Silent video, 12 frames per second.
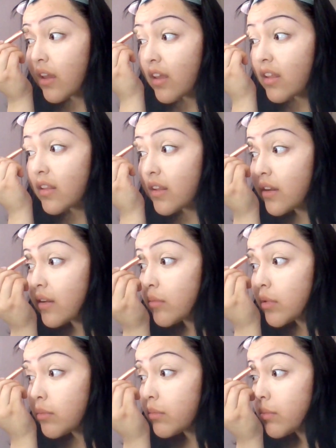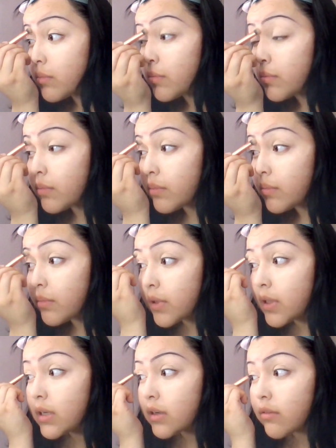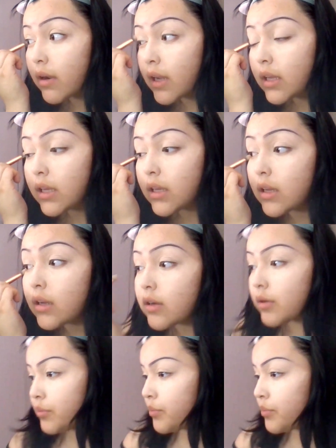And then I'm gonna blend it right here.